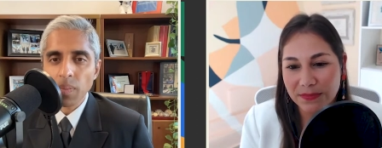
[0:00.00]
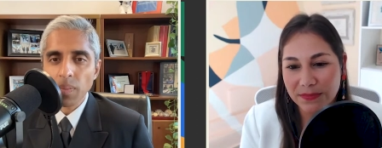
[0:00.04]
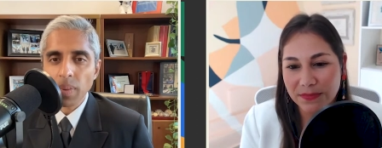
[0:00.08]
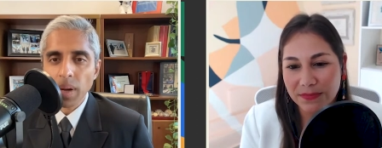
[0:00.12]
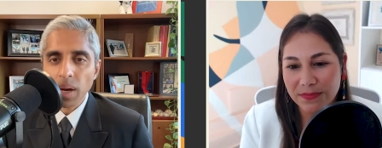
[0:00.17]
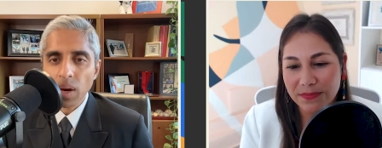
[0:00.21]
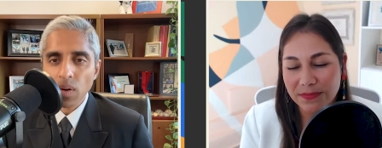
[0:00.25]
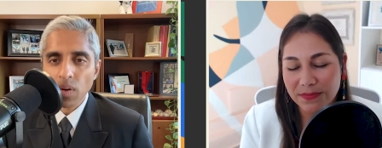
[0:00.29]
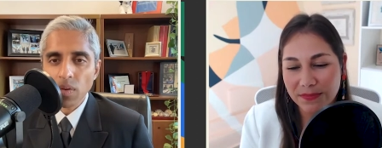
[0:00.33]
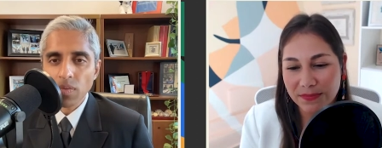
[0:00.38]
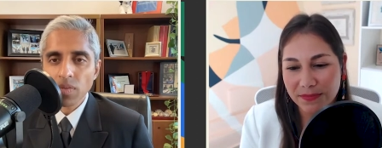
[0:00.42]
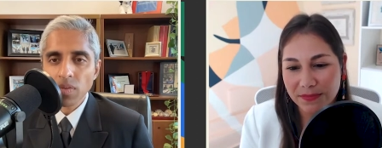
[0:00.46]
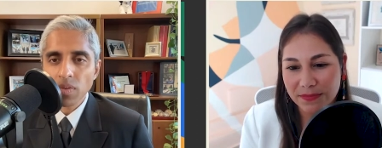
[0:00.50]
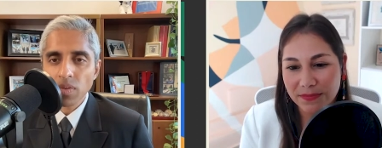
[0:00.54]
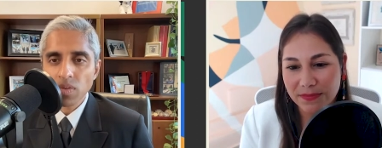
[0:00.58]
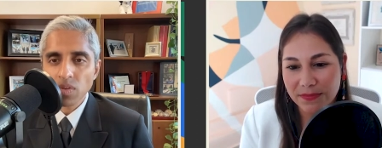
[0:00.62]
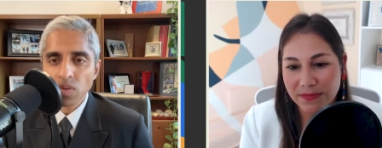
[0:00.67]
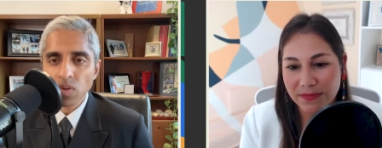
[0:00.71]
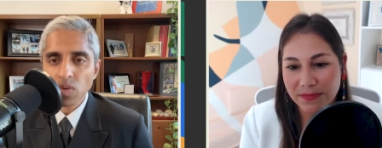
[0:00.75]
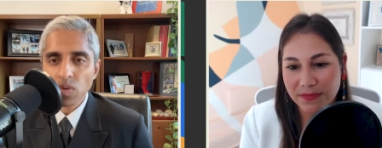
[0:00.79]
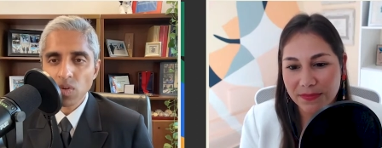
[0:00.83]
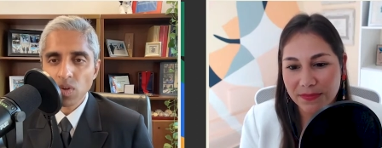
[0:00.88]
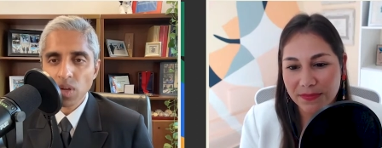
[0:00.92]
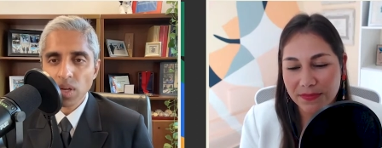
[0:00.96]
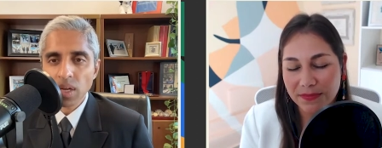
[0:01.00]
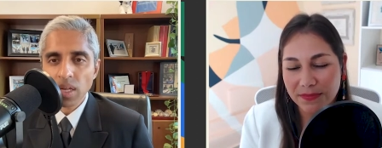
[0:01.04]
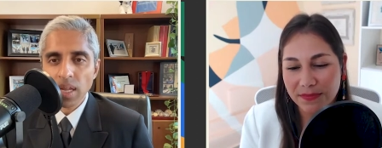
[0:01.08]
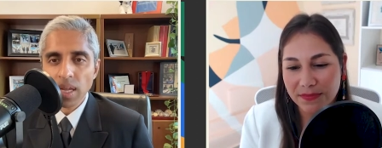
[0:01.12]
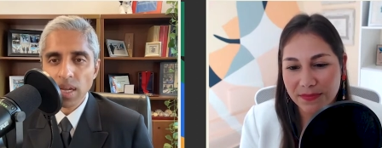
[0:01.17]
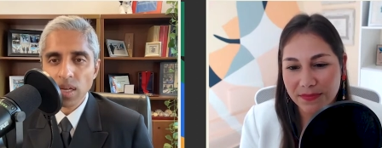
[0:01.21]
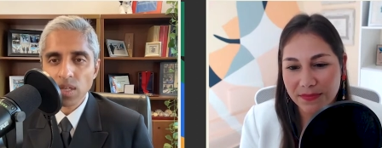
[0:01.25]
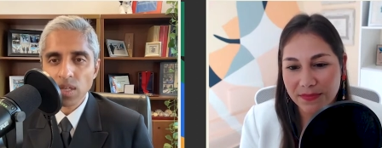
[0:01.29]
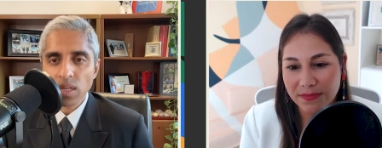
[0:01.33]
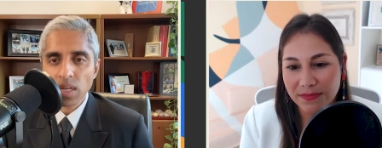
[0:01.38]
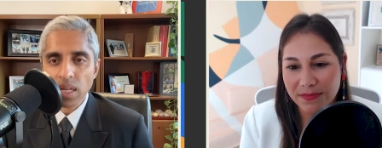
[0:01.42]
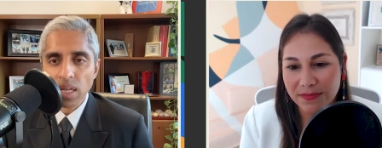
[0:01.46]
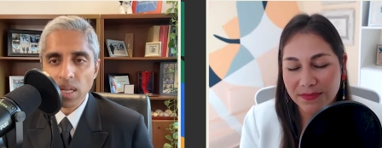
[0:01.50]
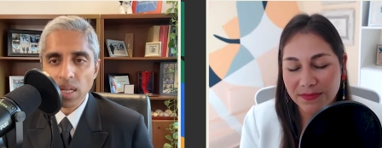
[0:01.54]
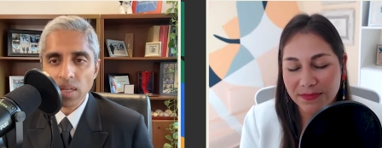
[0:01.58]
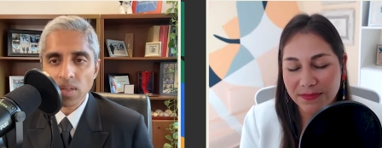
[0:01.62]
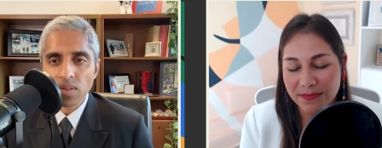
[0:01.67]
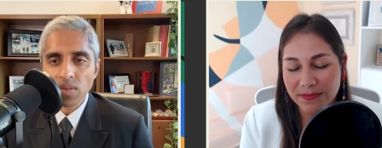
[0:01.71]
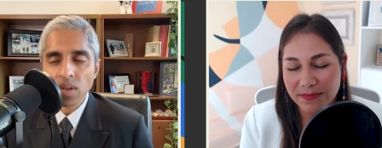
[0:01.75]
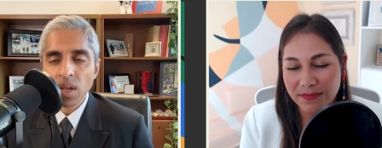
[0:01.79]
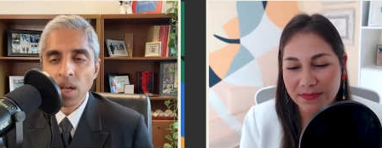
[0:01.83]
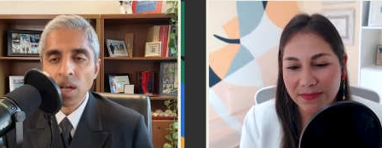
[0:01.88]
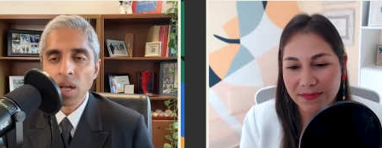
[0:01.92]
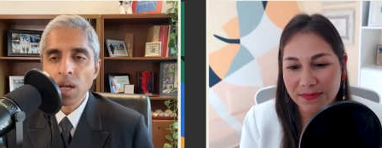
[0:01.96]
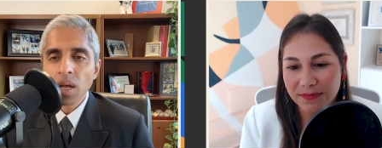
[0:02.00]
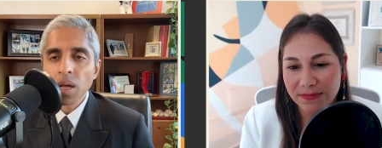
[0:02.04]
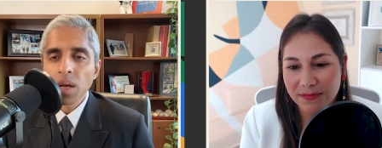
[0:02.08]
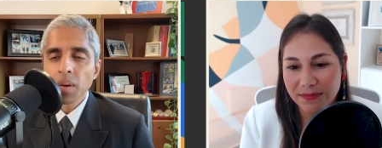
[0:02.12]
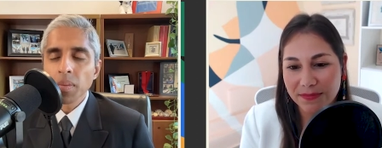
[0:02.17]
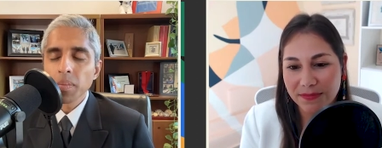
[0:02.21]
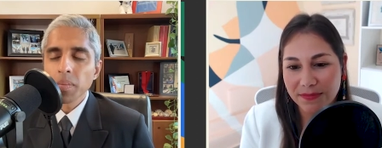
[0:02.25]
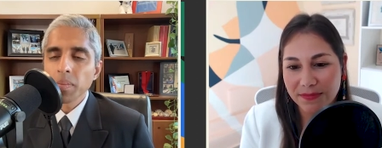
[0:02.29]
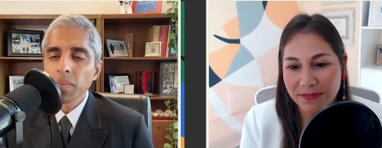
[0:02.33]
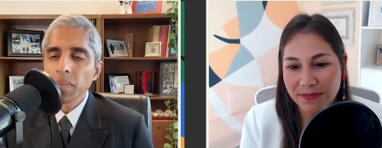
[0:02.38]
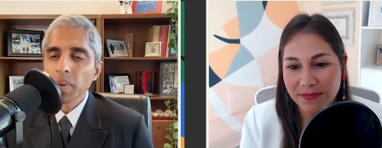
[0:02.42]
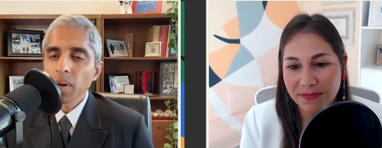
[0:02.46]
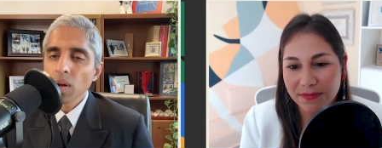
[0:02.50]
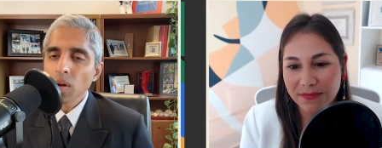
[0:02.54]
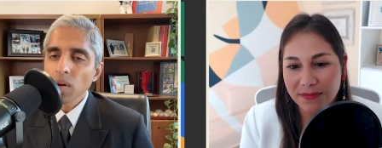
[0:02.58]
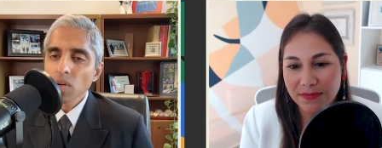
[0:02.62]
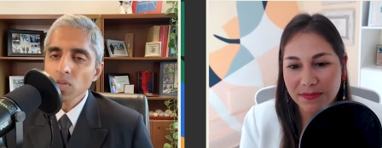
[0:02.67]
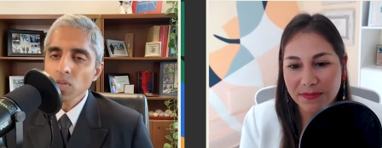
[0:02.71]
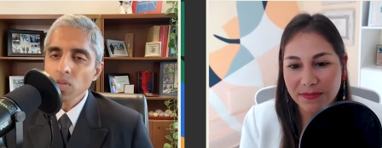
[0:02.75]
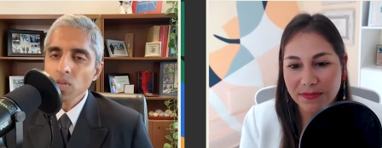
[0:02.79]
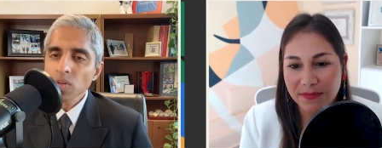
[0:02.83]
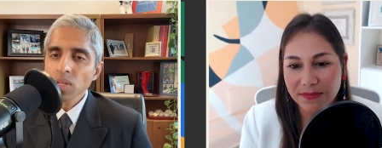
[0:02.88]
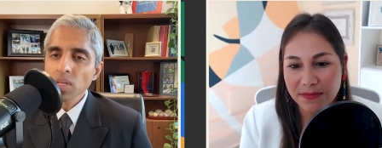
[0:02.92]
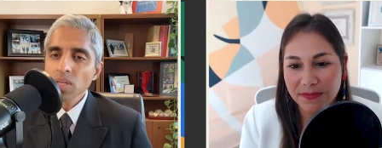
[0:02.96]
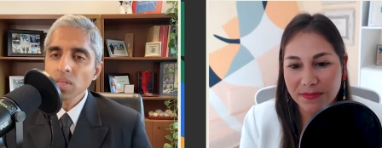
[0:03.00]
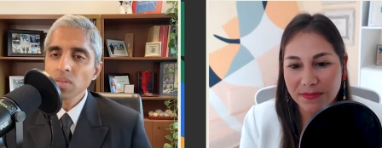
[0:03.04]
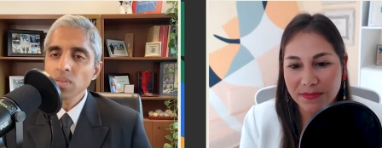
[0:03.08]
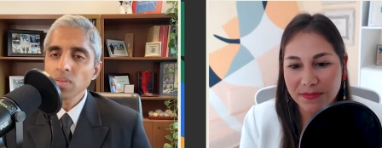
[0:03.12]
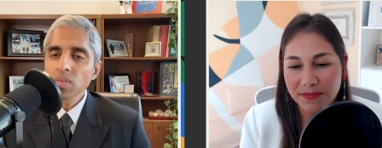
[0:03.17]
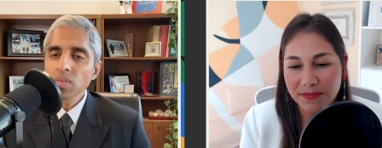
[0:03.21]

Speaker 1: powerful social connection is, but also these